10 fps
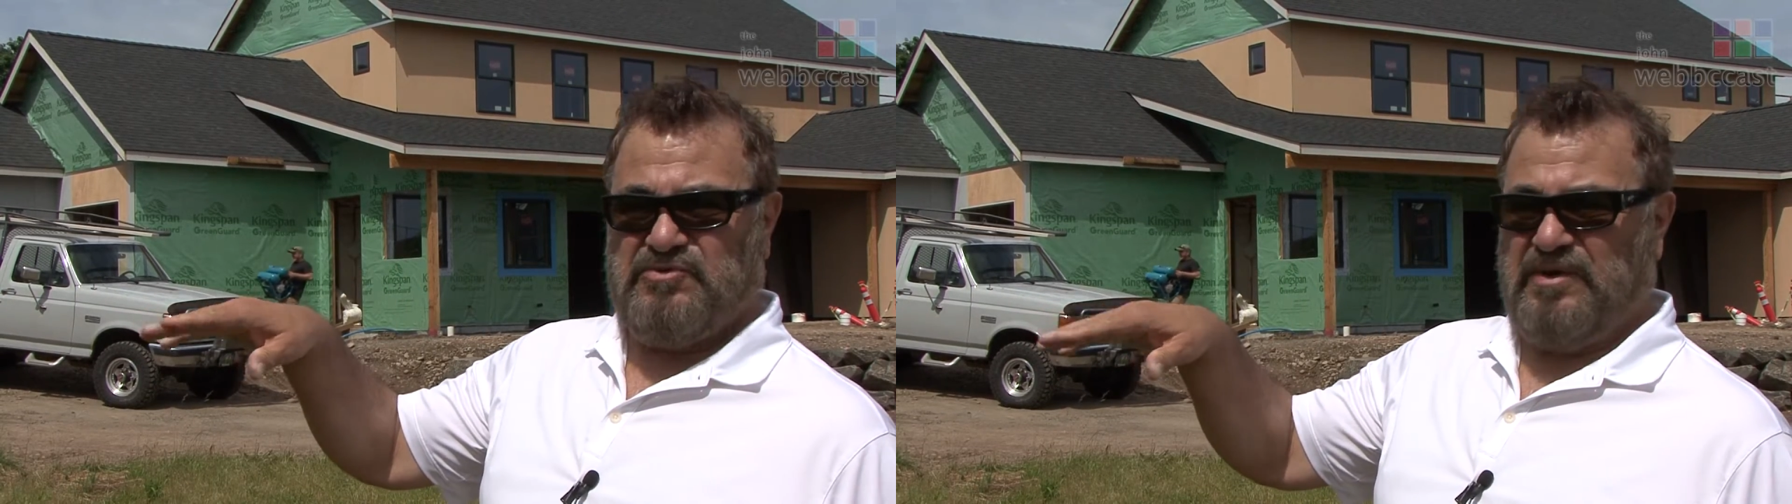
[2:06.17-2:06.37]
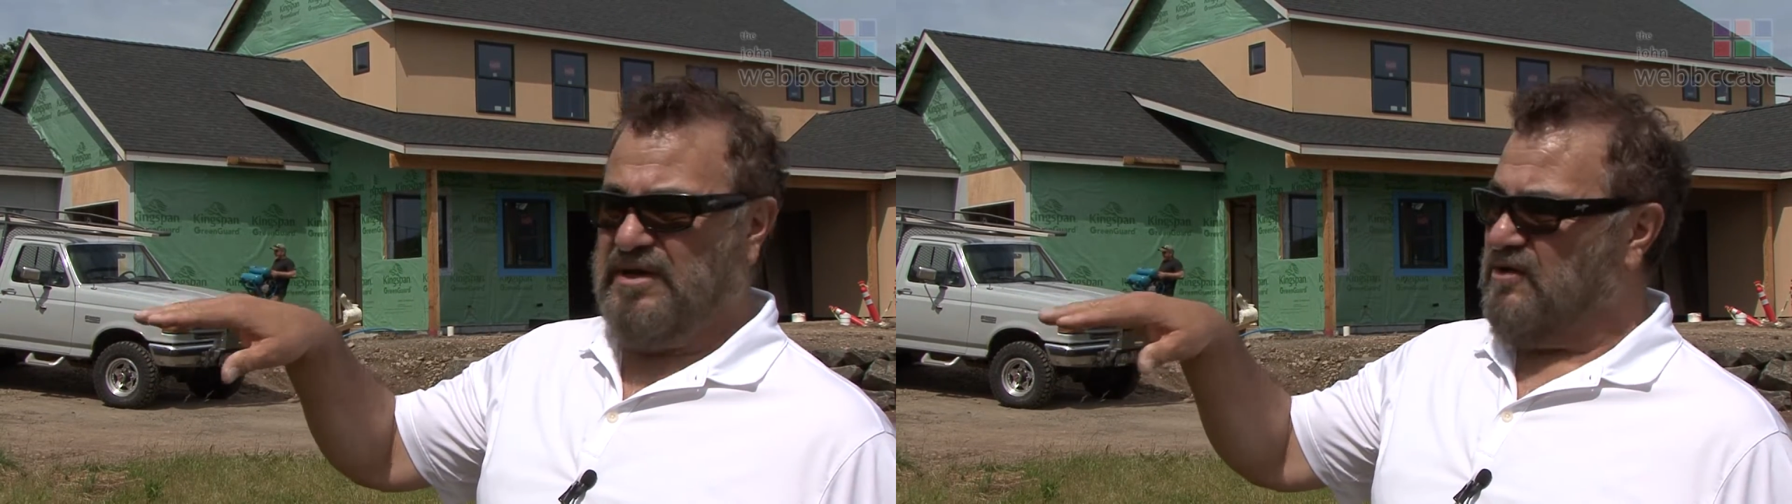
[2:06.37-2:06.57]

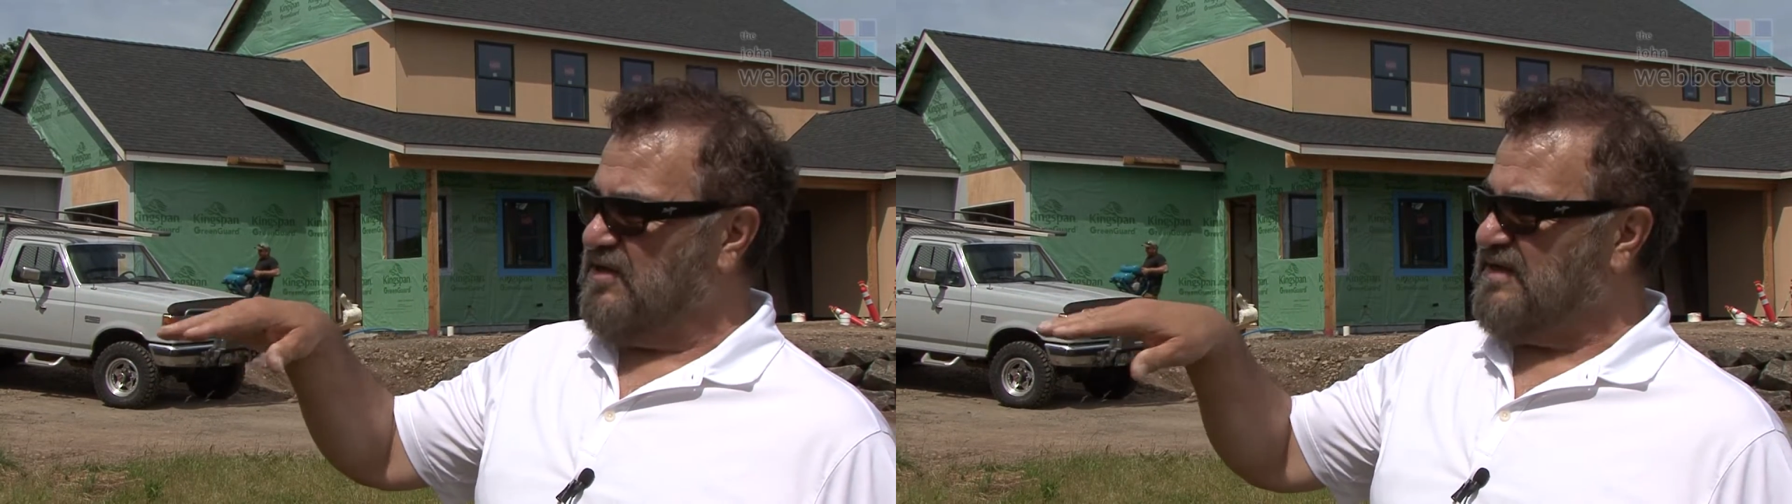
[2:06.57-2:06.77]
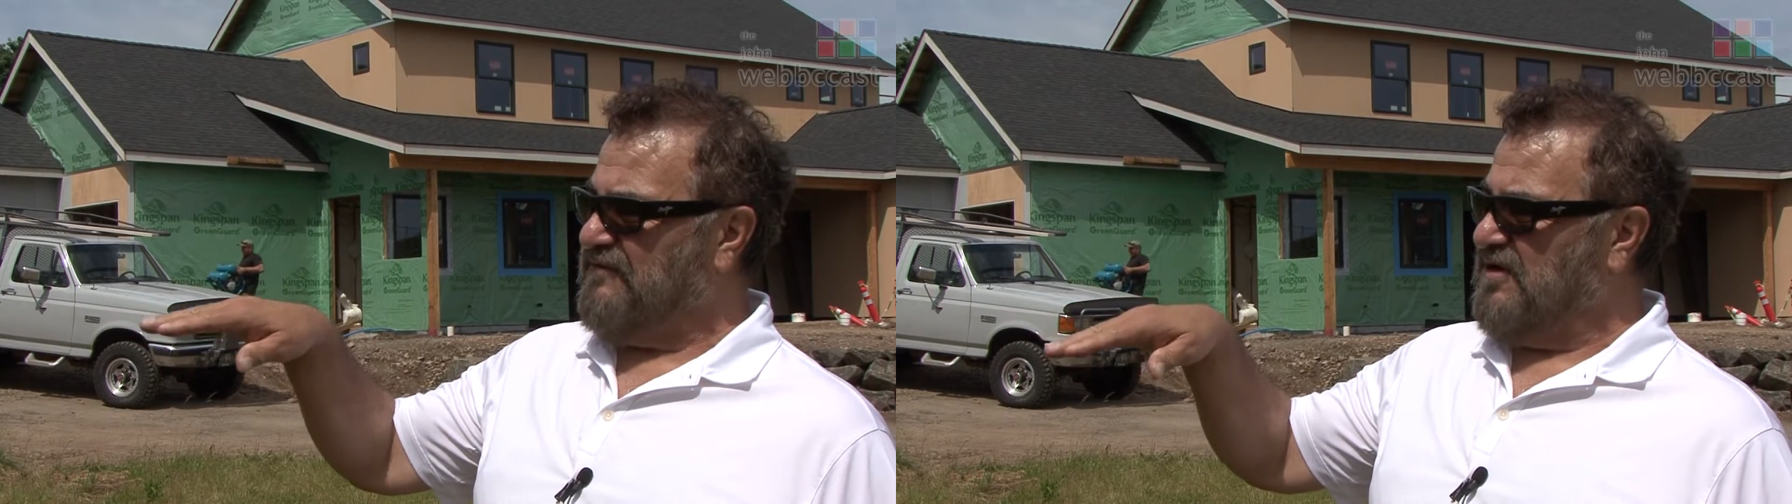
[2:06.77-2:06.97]
it's really
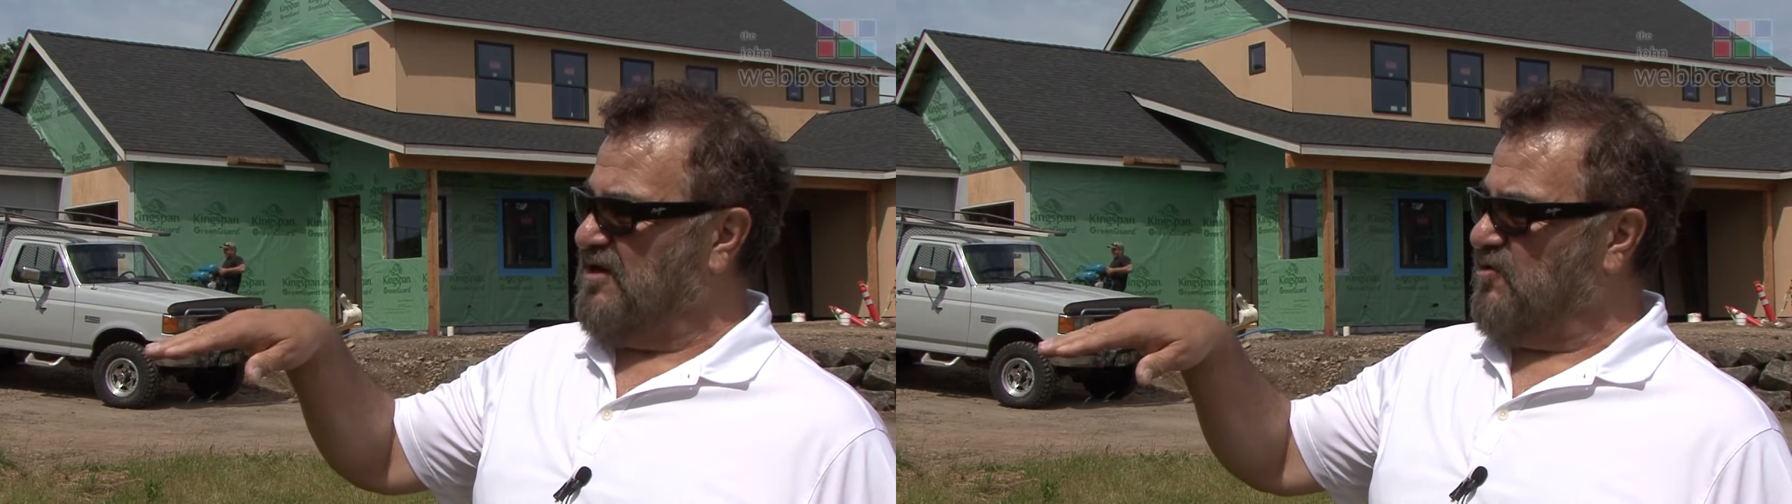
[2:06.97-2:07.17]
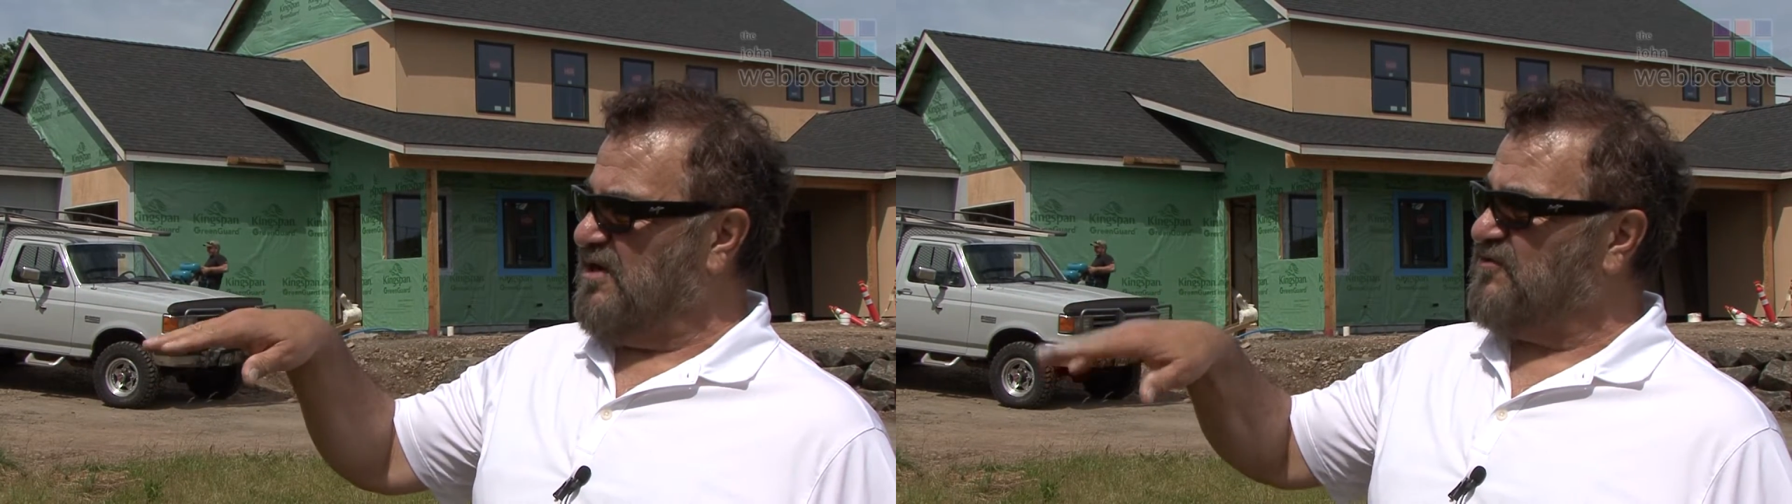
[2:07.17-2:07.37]
only 7
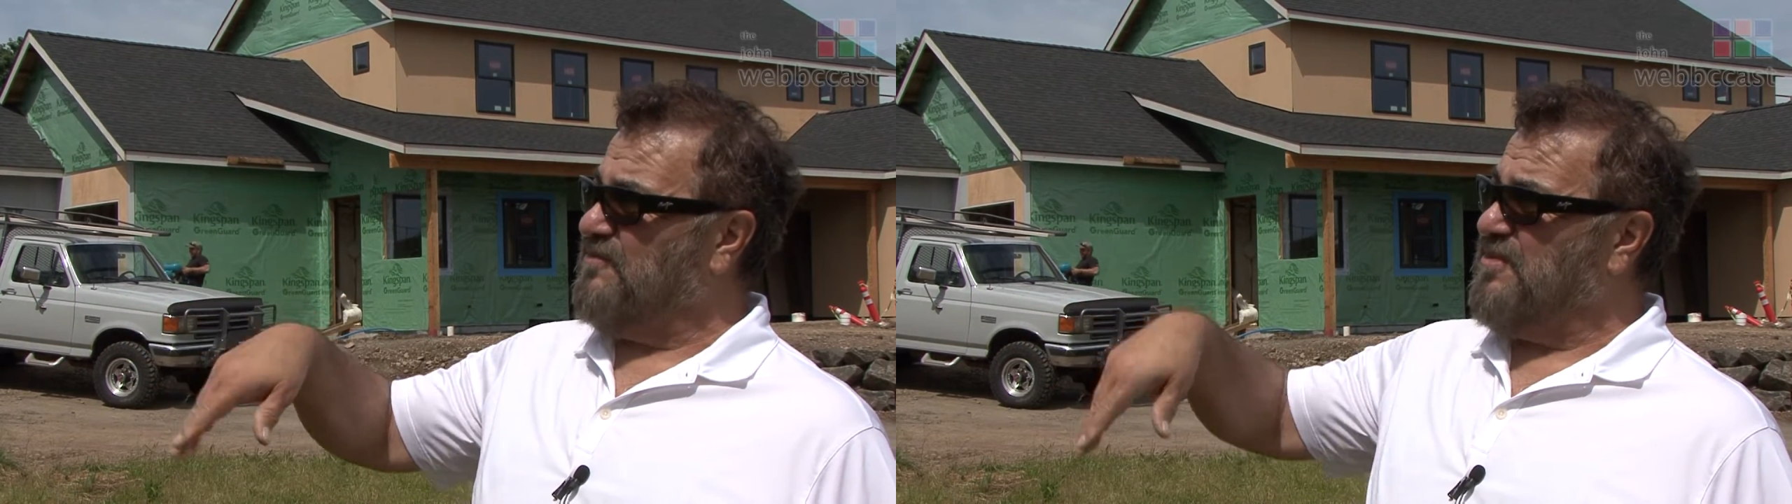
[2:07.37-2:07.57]
degrees